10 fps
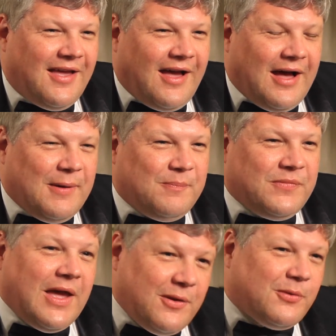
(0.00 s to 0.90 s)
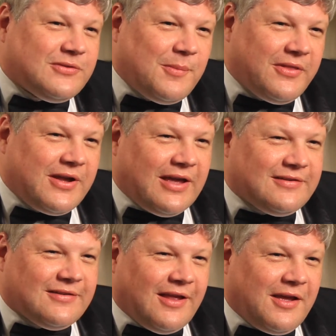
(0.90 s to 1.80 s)
Now there were some other guys
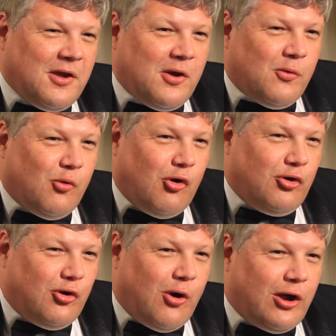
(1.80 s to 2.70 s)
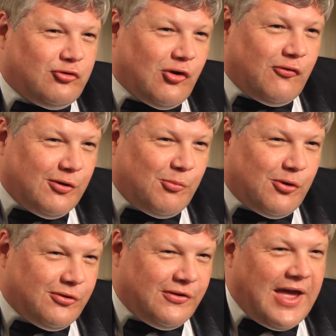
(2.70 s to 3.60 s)
that was like, well, I suffered
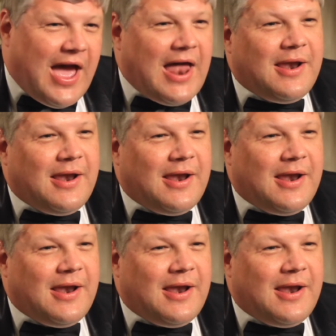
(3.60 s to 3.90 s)
more than that.